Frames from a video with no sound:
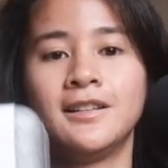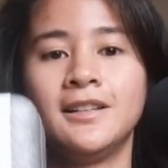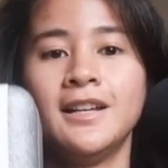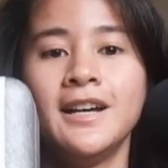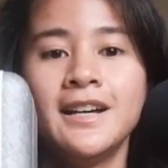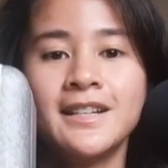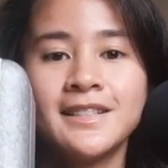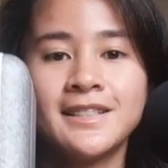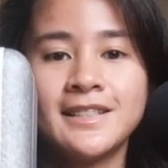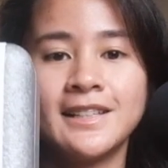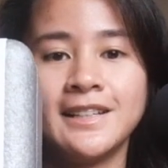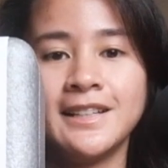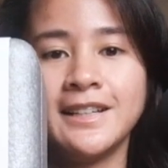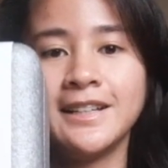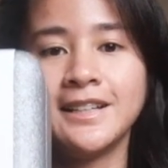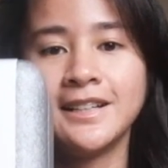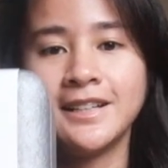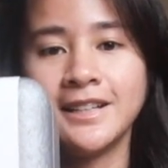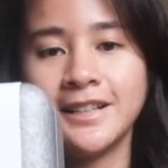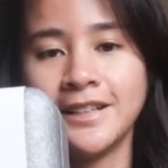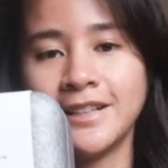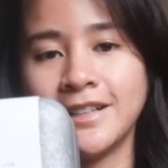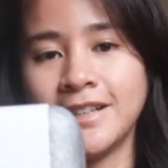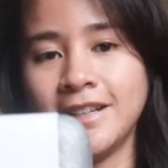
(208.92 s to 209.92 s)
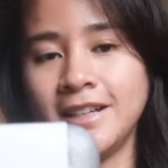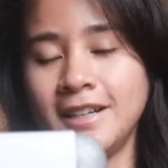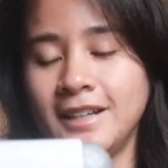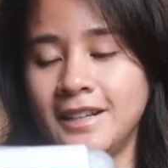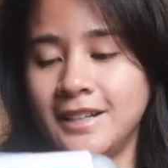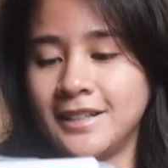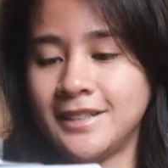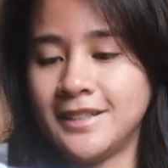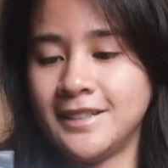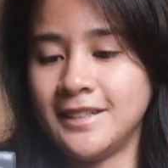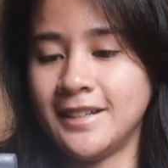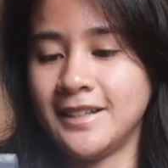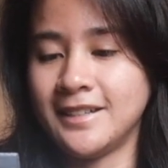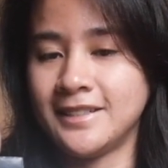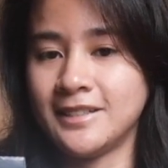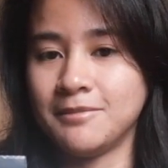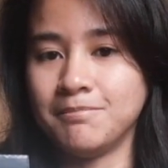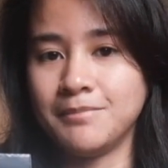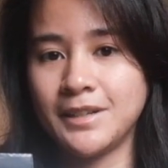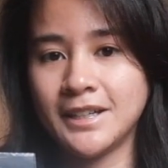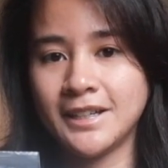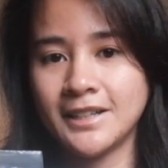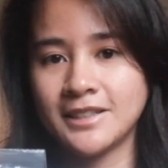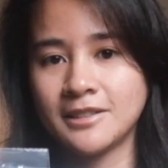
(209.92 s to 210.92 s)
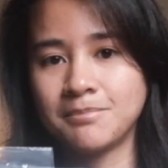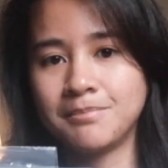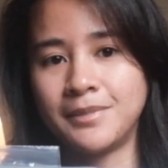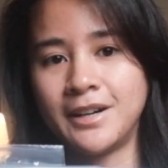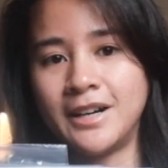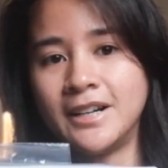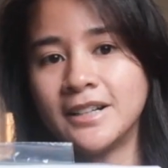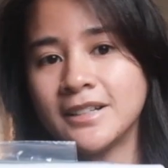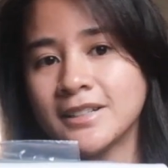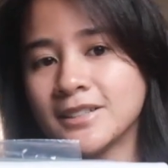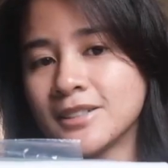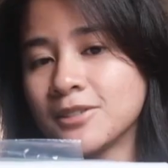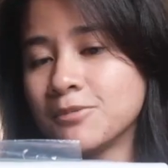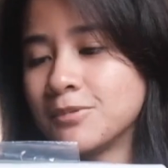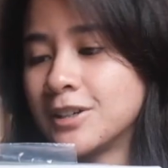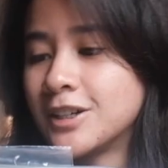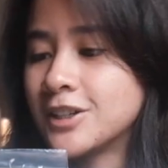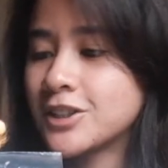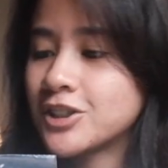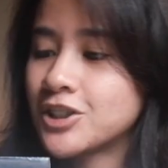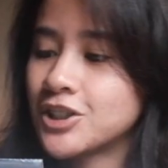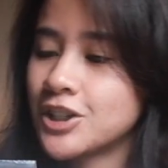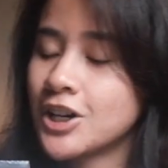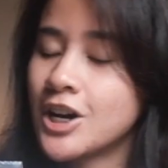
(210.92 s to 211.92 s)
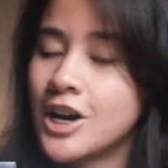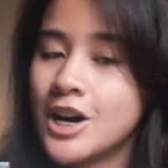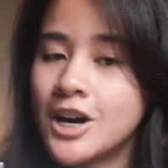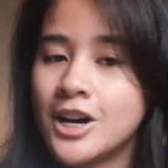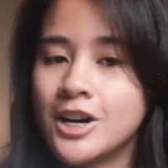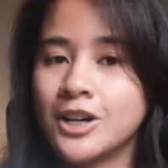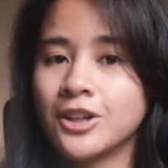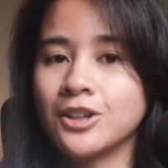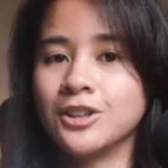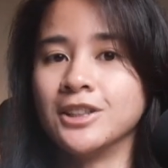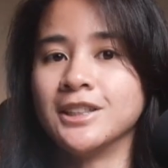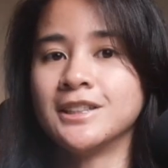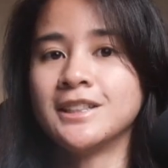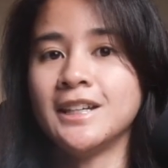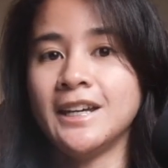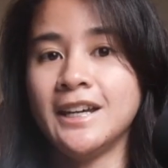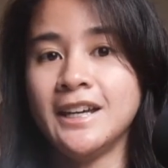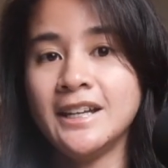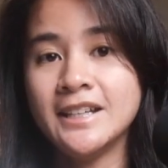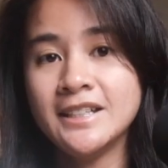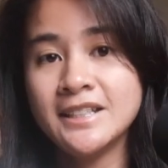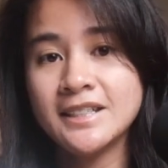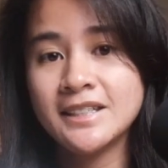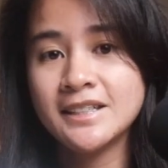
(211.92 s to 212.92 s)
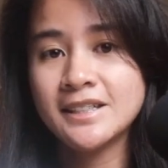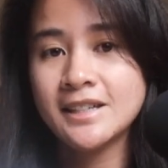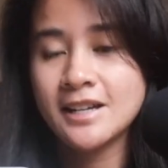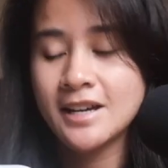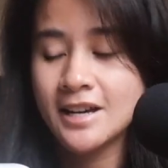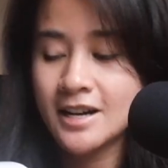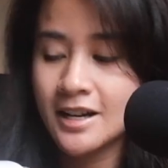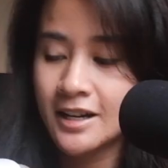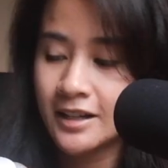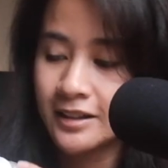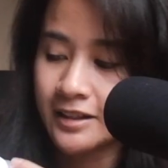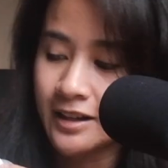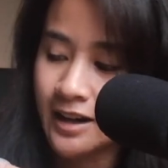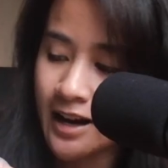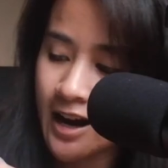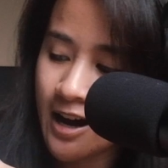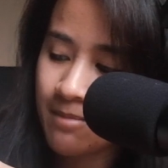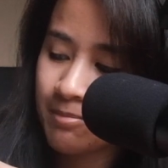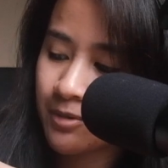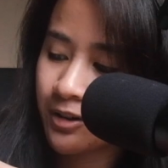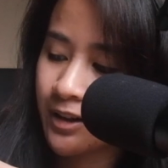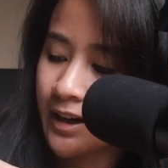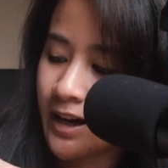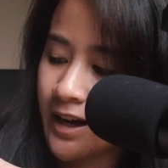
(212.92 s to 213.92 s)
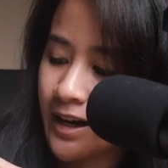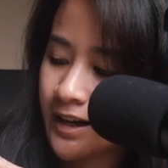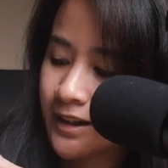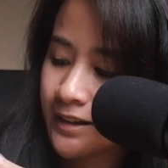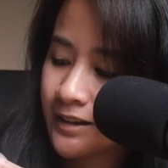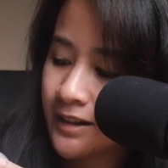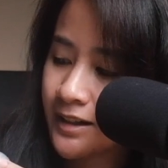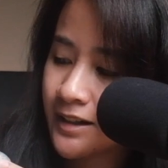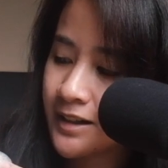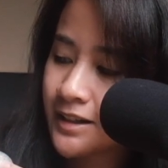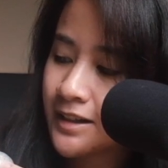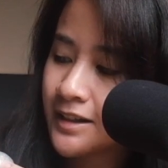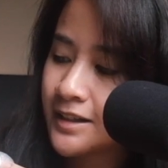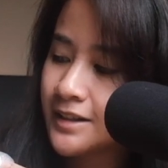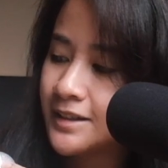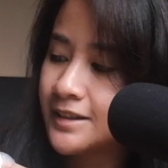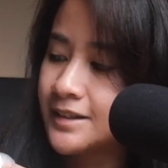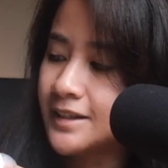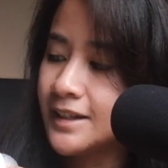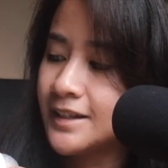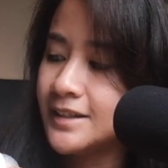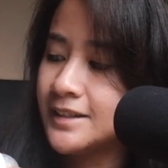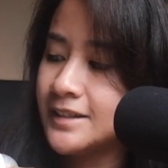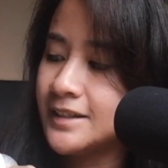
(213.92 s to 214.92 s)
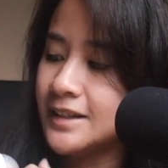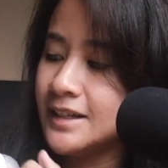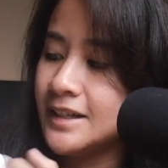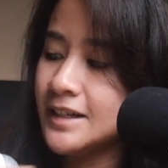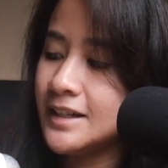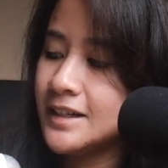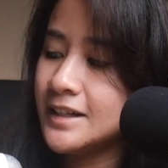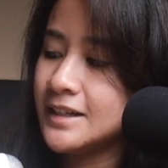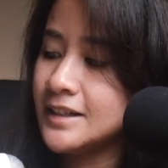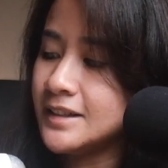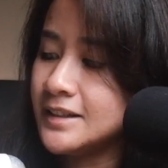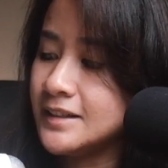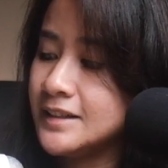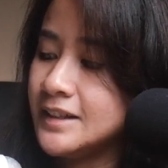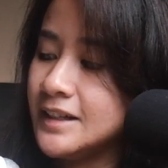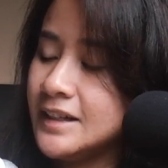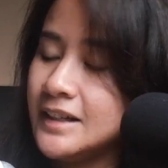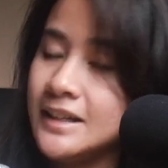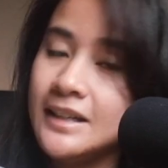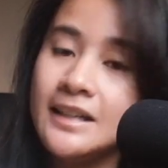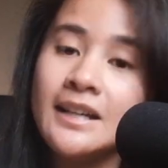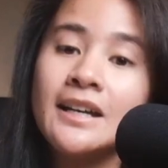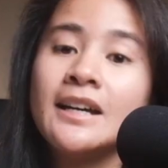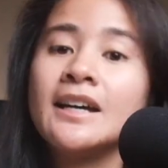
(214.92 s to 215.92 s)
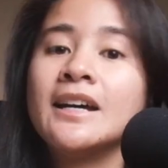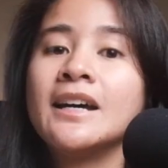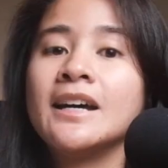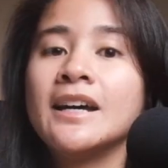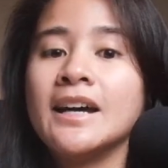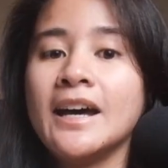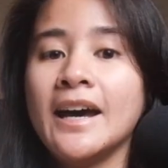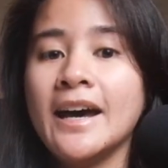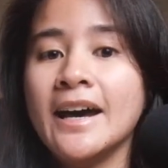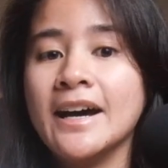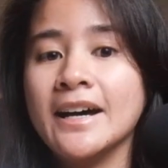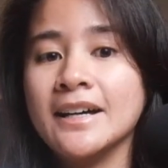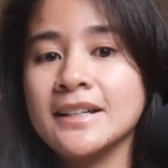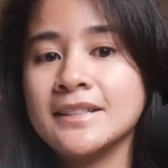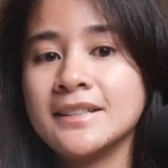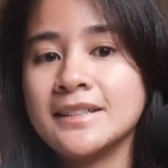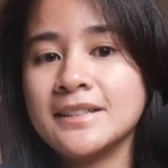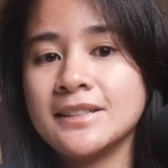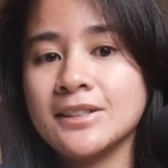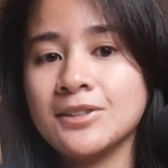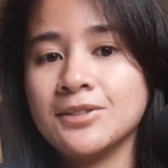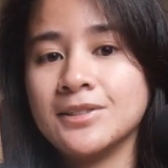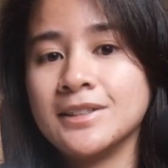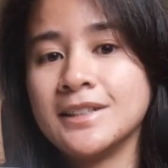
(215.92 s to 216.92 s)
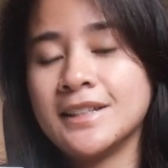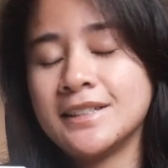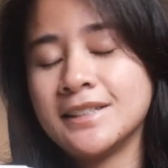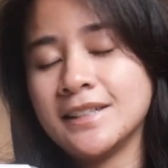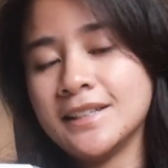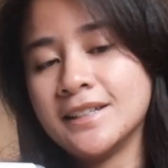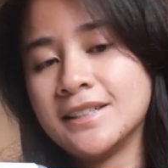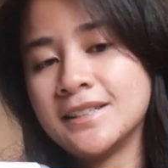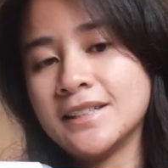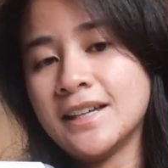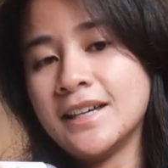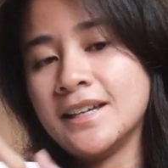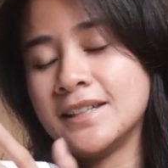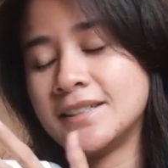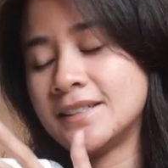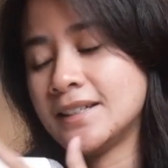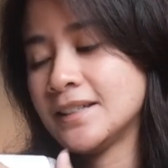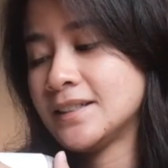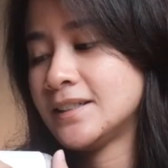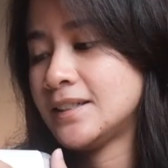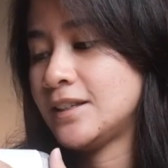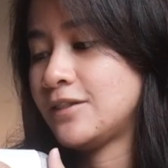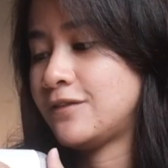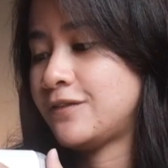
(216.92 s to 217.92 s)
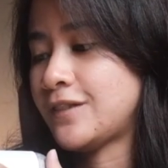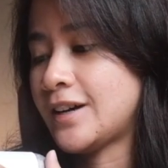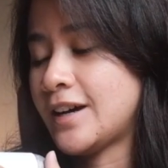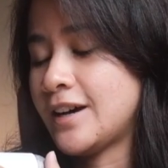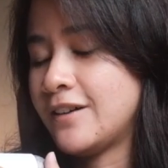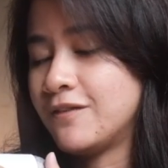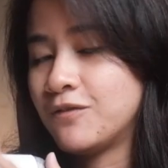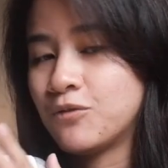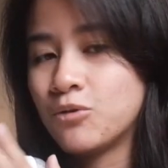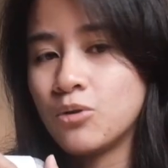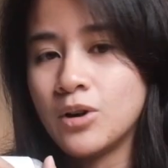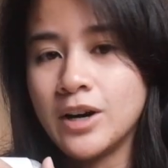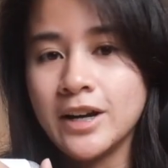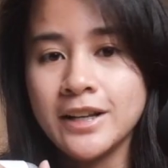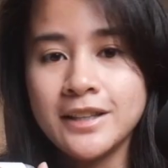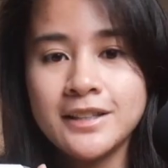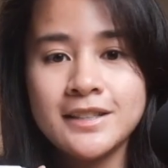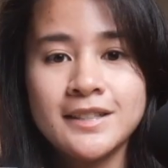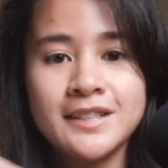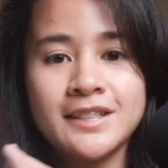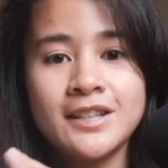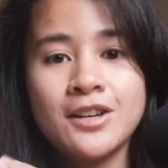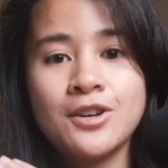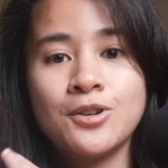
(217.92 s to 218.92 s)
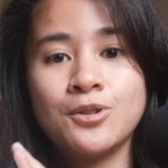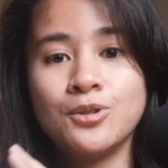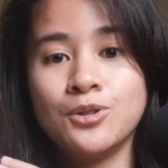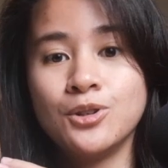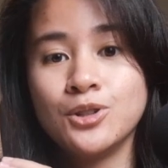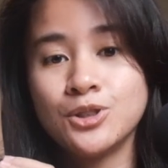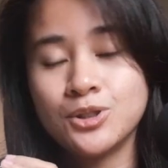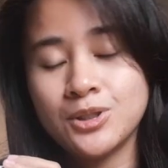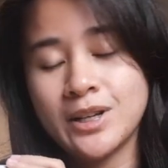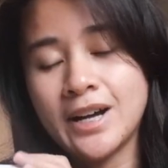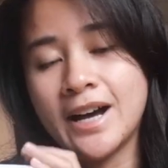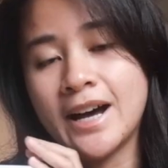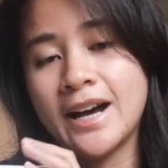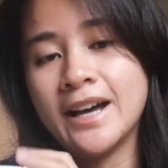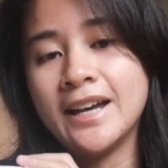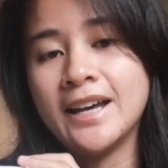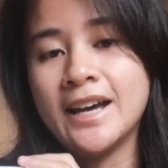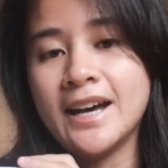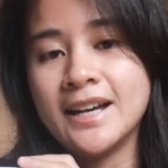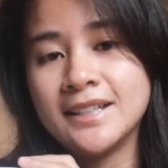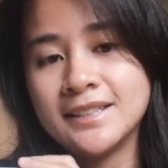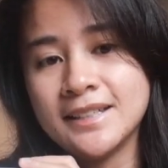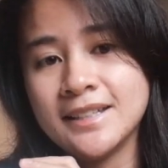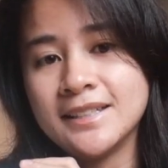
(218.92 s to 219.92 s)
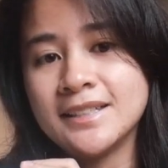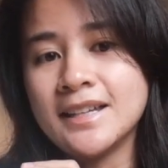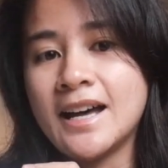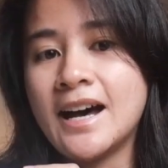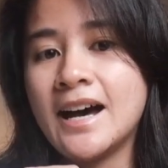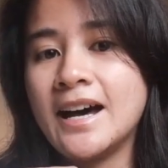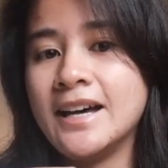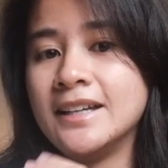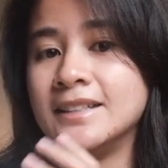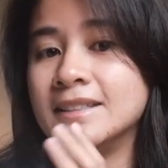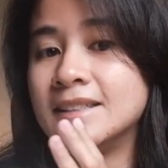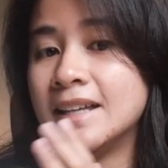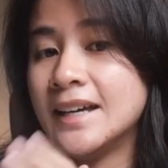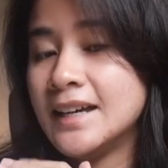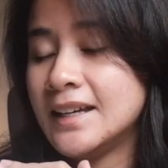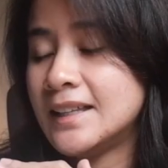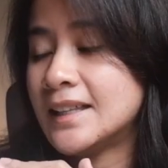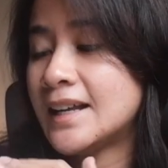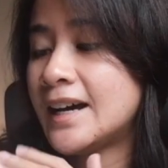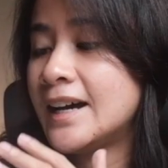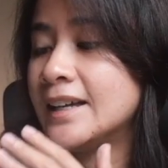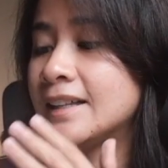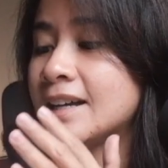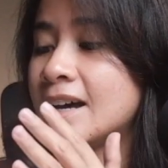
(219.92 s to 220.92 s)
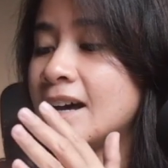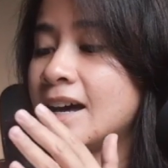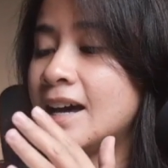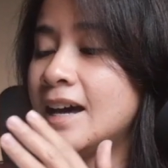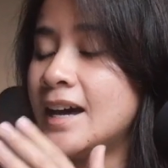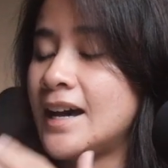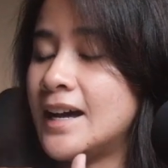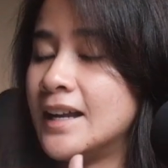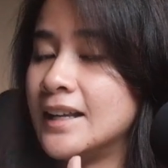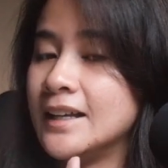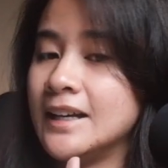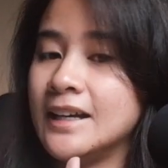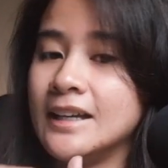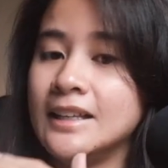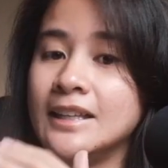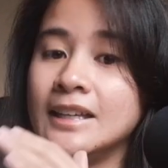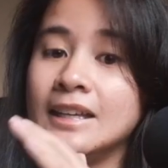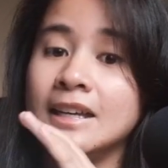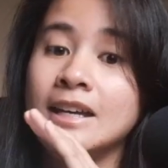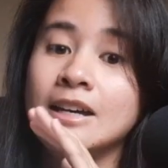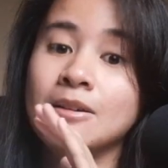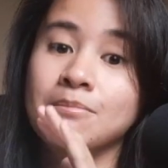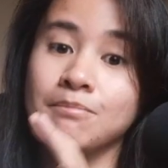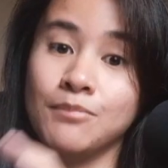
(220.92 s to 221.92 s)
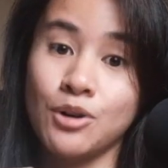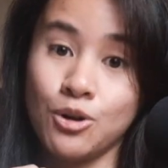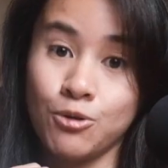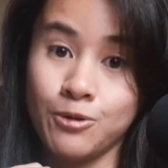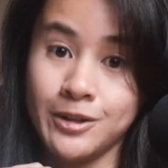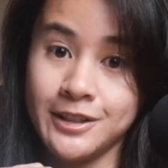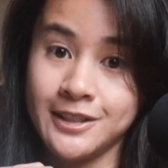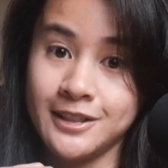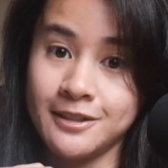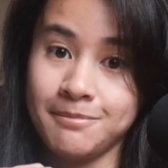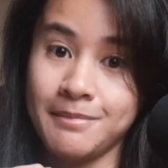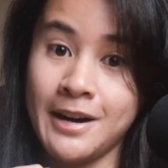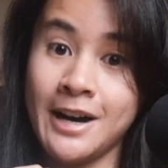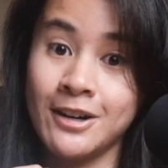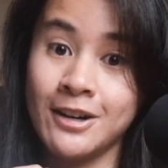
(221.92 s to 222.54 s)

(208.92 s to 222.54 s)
Lastly is this biggest box, which contains the Amaran 60DS. So this is a 65 watts ultra high SSI daylight LED Bowens